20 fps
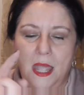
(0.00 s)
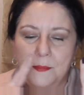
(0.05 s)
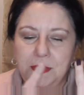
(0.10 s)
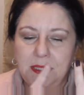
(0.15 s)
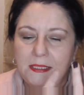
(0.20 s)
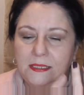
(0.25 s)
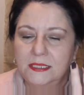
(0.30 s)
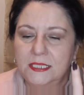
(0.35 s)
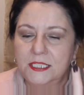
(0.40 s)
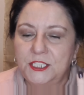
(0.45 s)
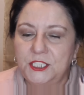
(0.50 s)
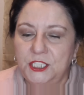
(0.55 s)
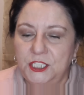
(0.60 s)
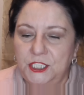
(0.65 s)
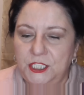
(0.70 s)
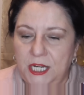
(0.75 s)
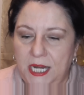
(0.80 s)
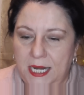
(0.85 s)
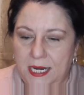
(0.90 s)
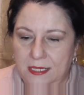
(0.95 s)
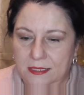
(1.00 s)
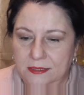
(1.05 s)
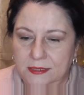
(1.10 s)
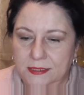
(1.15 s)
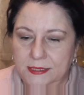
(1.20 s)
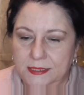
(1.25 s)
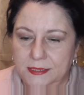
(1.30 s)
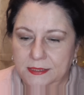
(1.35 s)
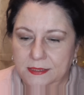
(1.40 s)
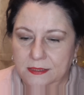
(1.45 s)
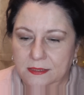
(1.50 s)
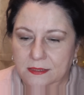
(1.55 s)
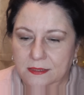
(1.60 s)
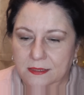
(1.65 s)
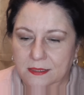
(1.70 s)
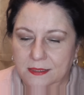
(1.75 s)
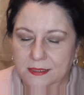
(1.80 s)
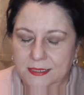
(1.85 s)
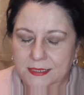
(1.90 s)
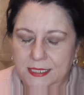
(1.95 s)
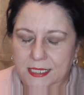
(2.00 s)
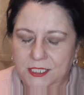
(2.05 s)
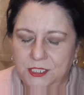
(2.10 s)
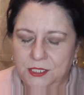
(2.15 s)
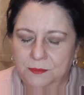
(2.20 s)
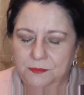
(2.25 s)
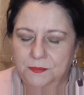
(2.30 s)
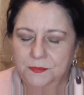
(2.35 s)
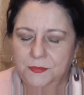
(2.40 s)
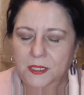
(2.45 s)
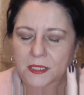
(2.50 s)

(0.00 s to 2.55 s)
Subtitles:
gonna list Jan's station.